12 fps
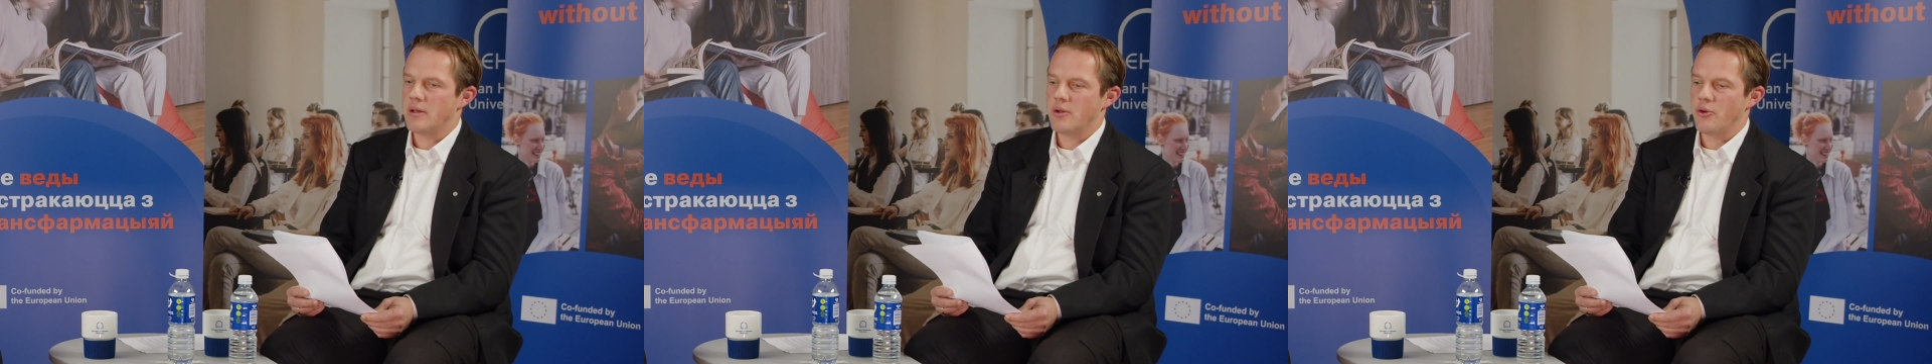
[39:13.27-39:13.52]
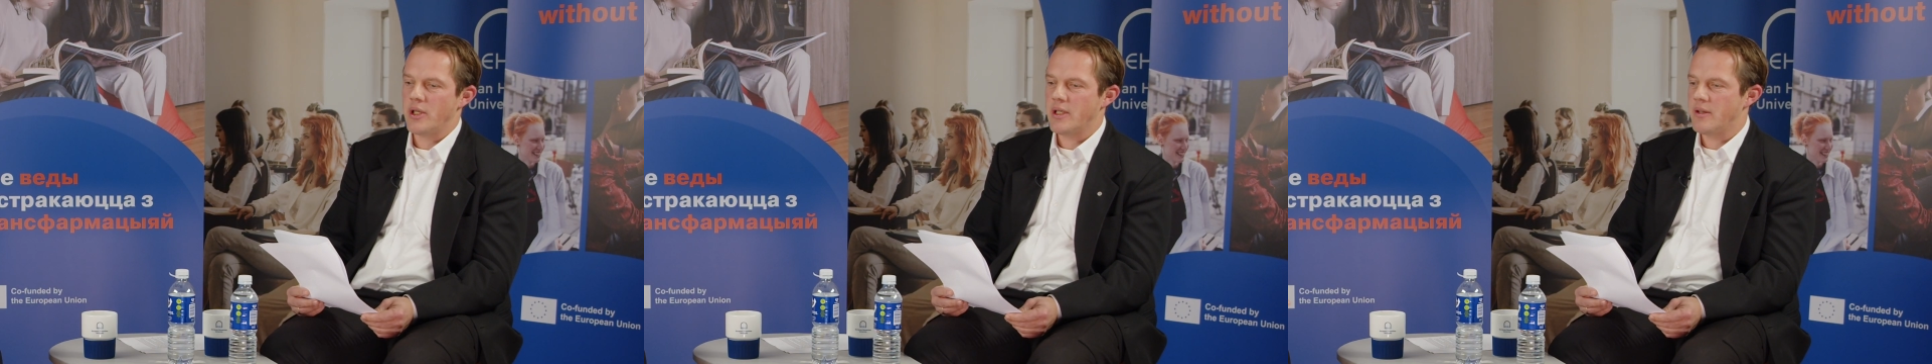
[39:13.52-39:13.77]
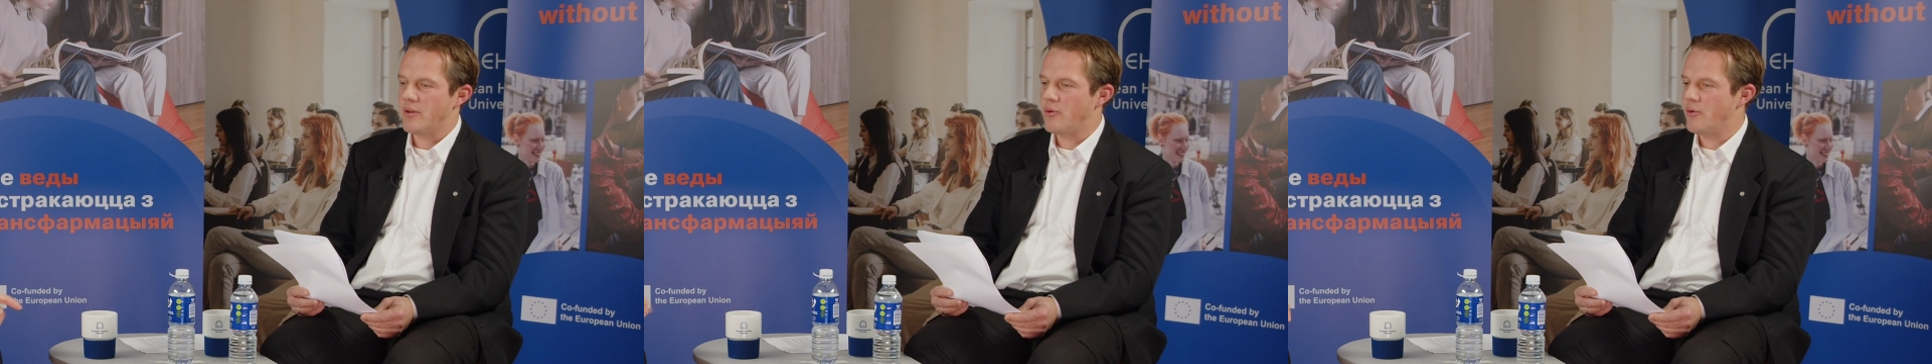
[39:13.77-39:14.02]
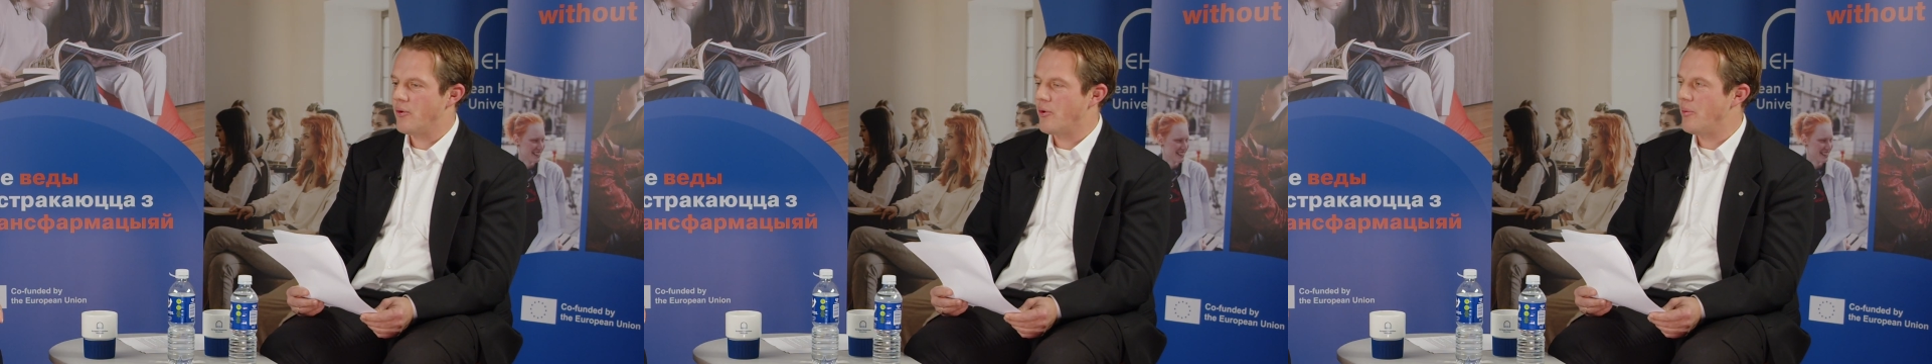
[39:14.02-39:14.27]
connected to
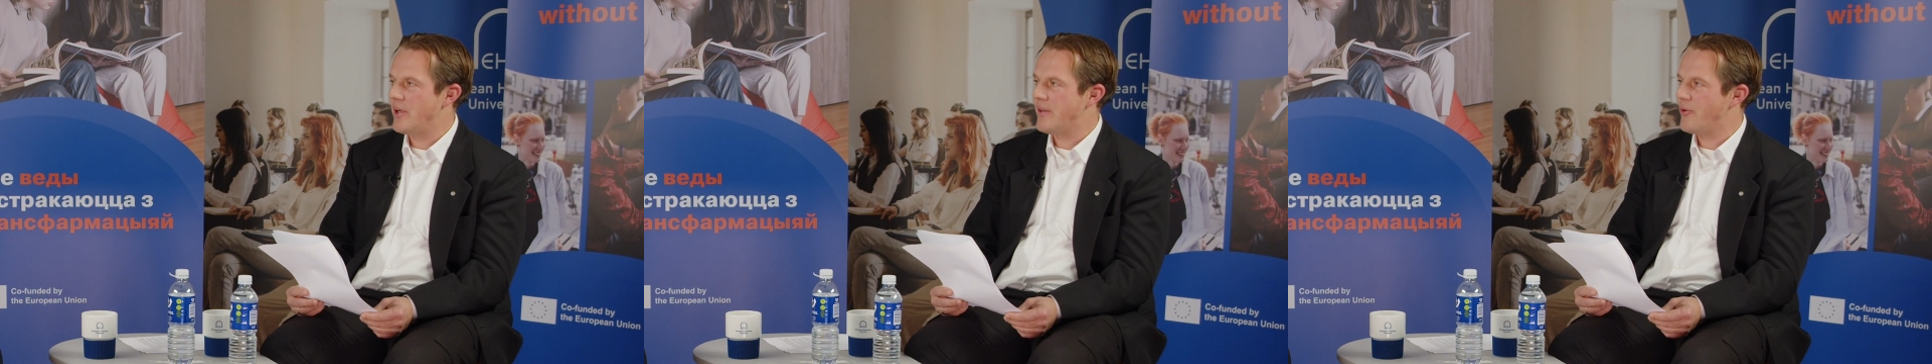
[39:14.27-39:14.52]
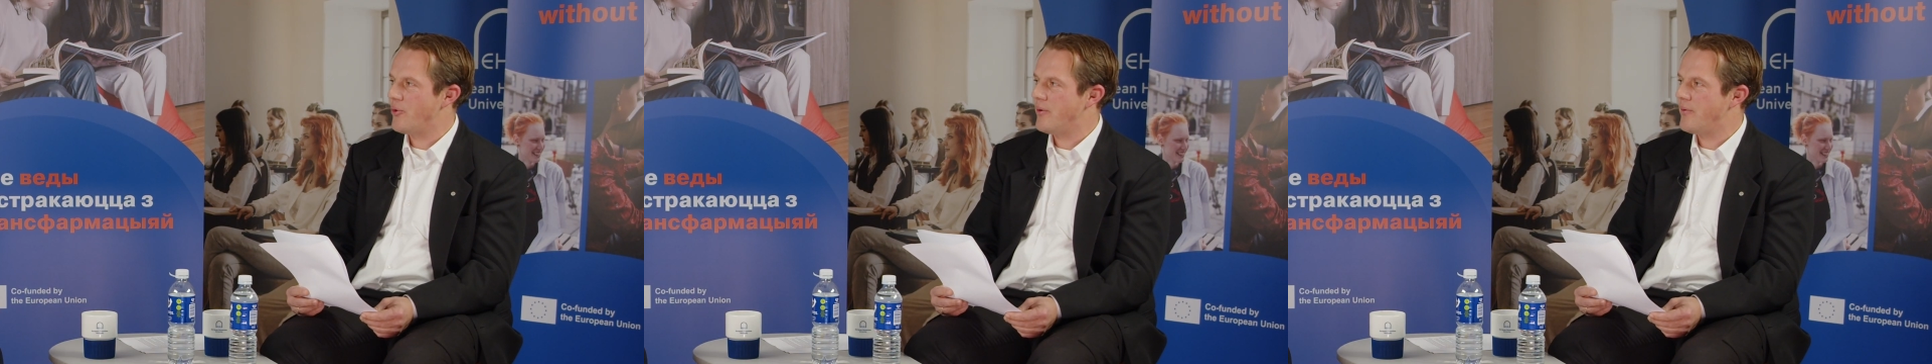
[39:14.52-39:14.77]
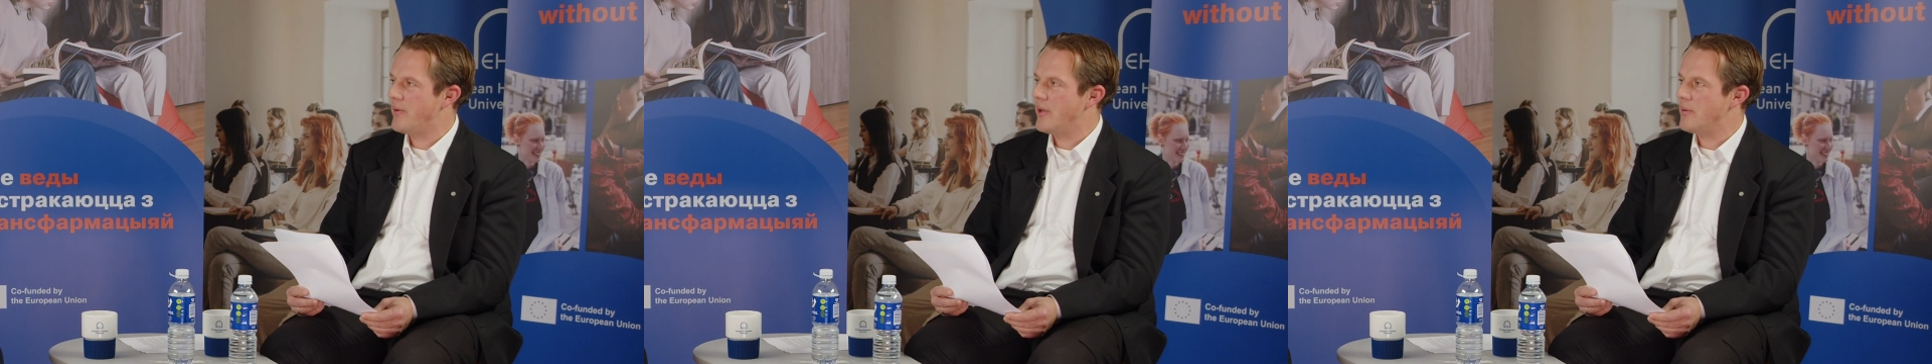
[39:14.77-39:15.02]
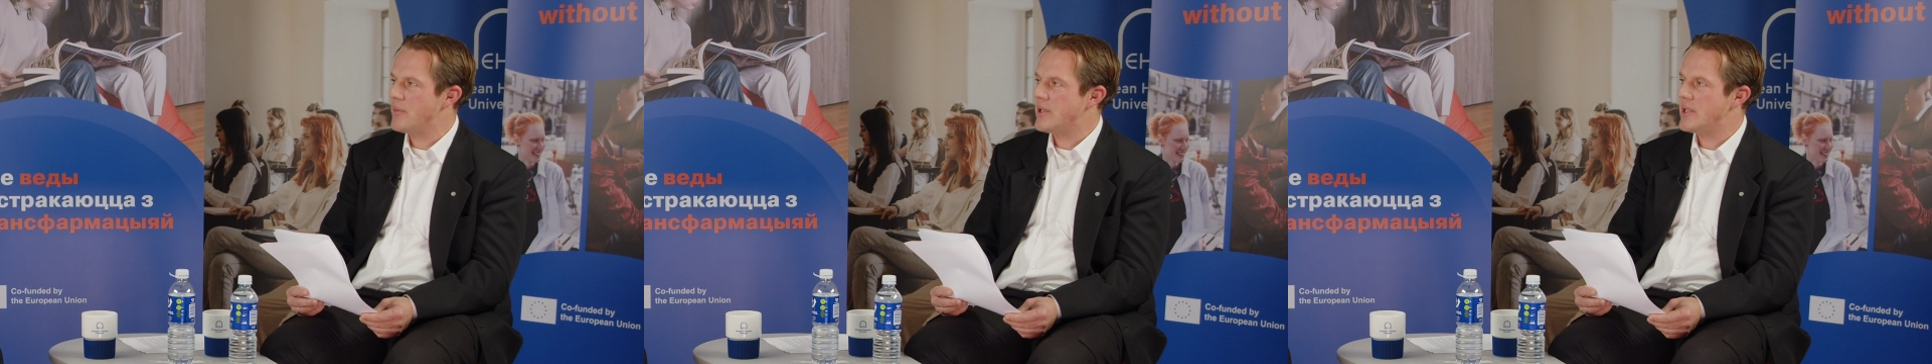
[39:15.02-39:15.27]
documentary
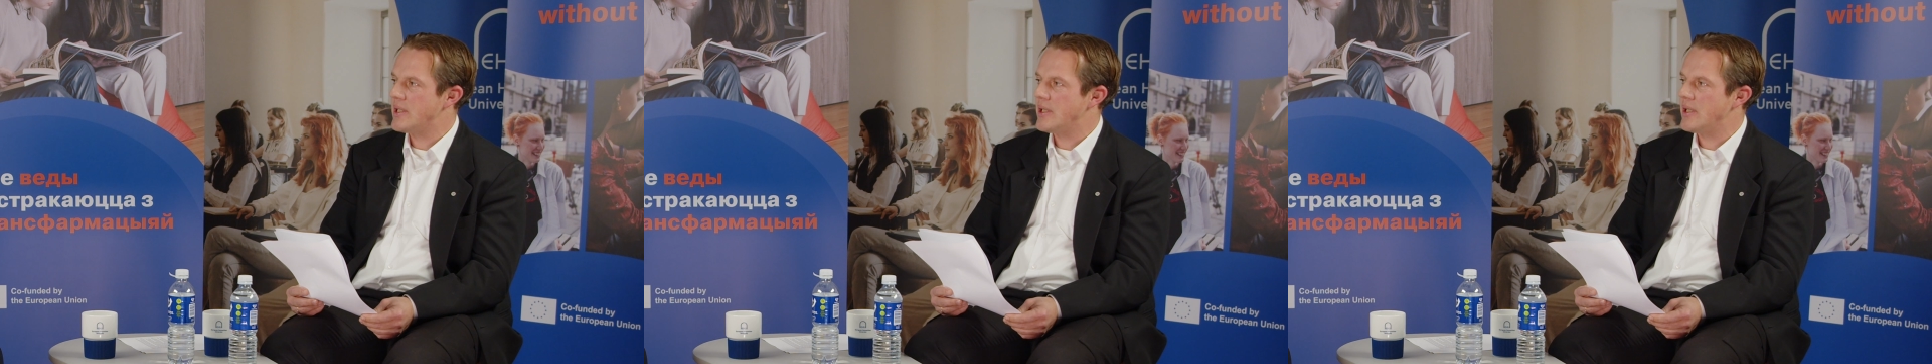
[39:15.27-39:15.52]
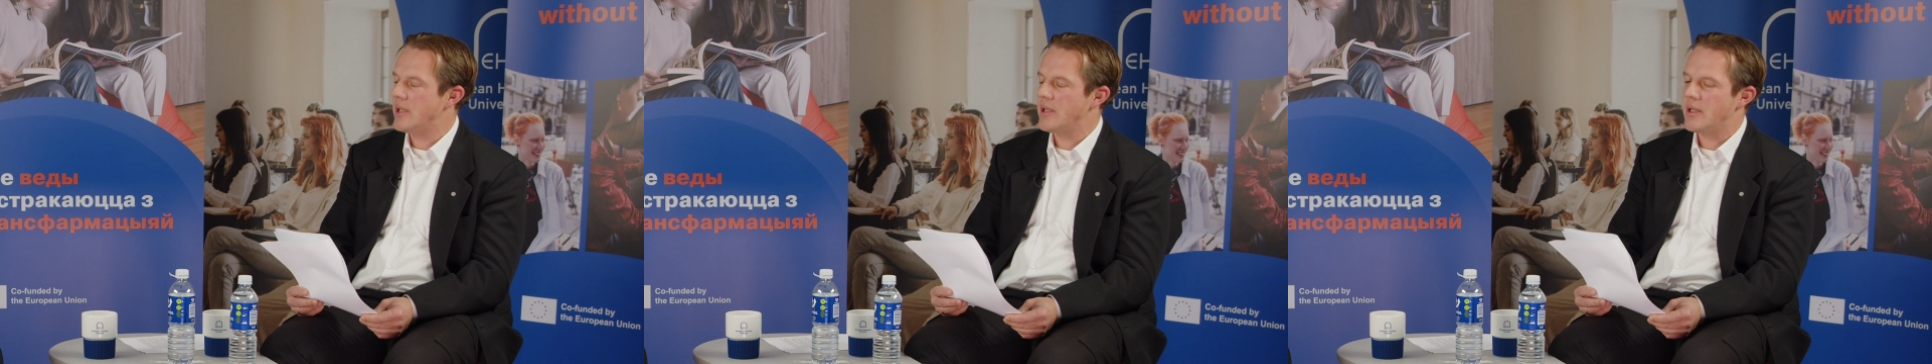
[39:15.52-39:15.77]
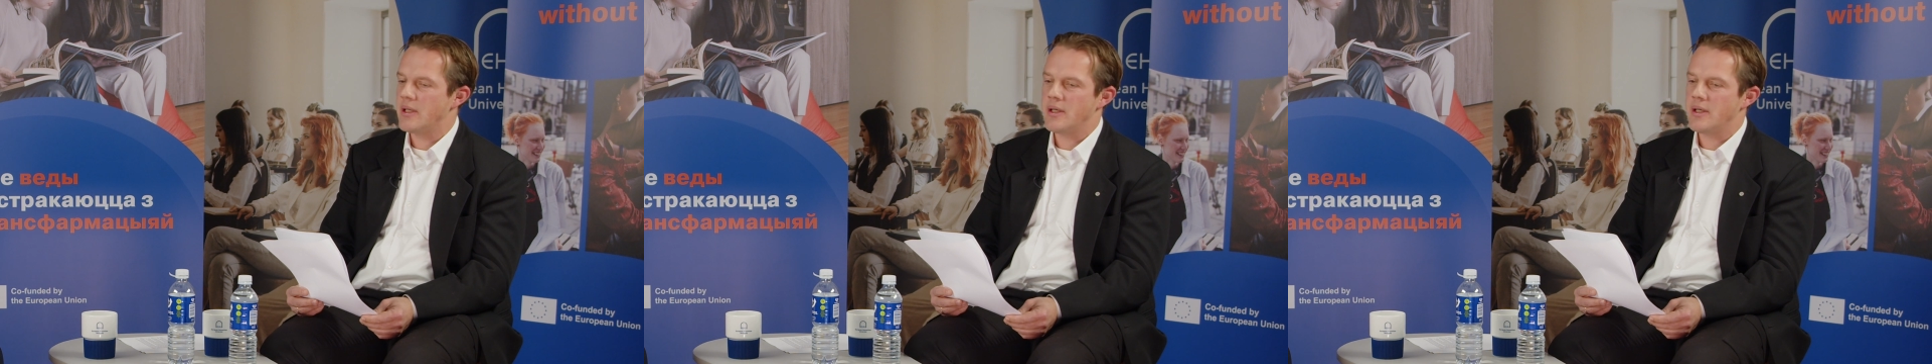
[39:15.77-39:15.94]
films, and